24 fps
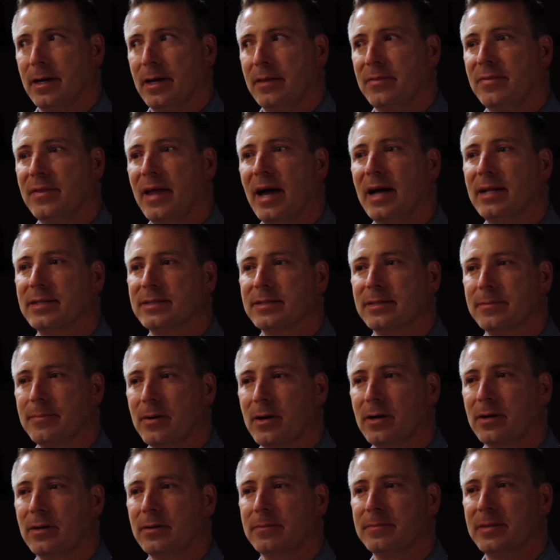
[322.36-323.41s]
And that's the
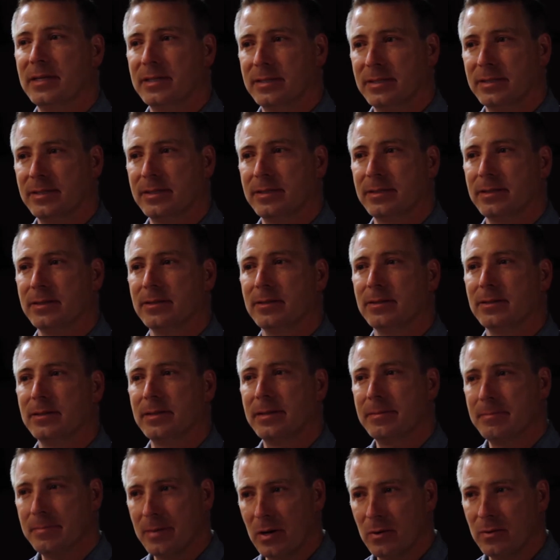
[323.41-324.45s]
part I'll miss
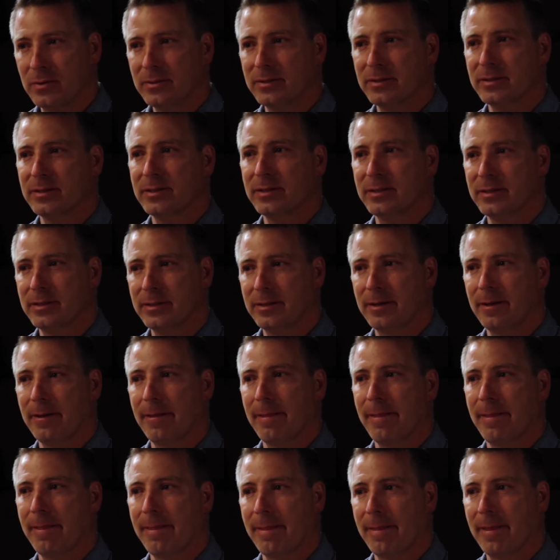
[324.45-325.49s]
the most,
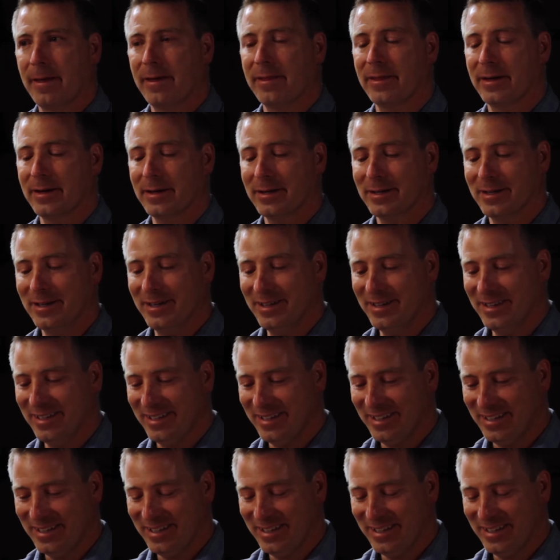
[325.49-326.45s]
I think.